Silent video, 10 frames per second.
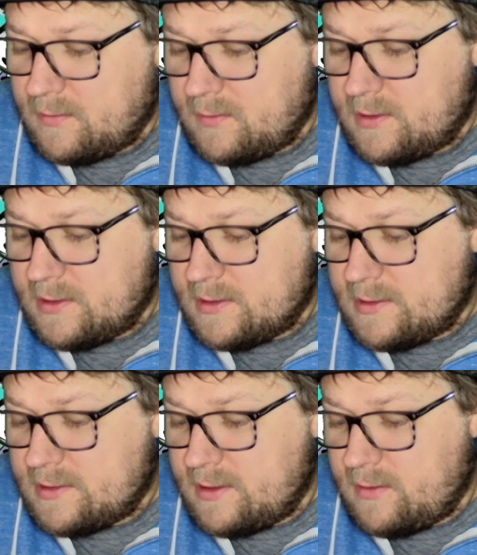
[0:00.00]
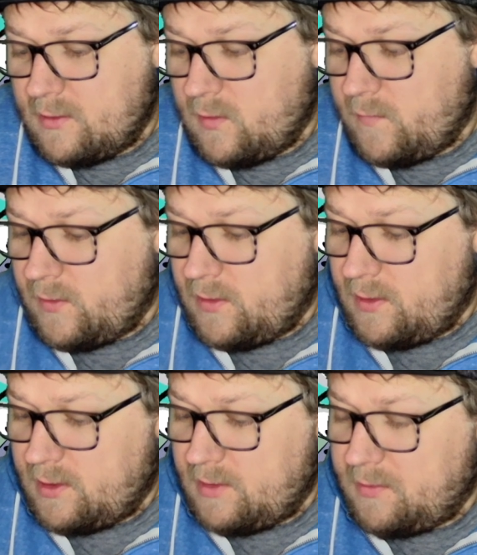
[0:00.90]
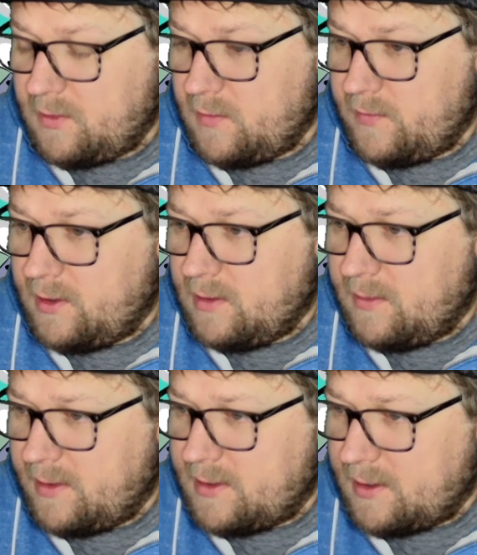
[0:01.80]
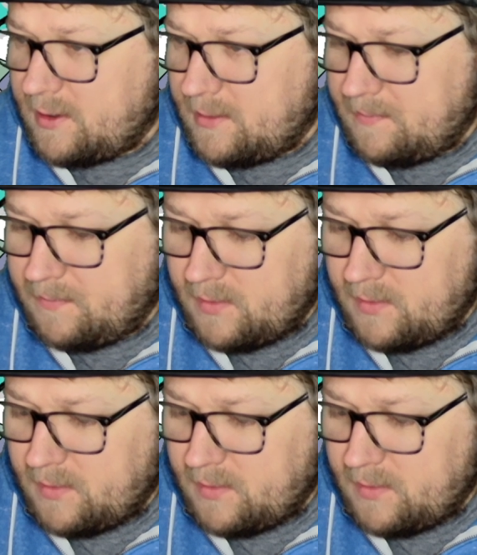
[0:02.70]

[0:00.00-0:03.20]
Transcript: which is an oval you put over here by the tom,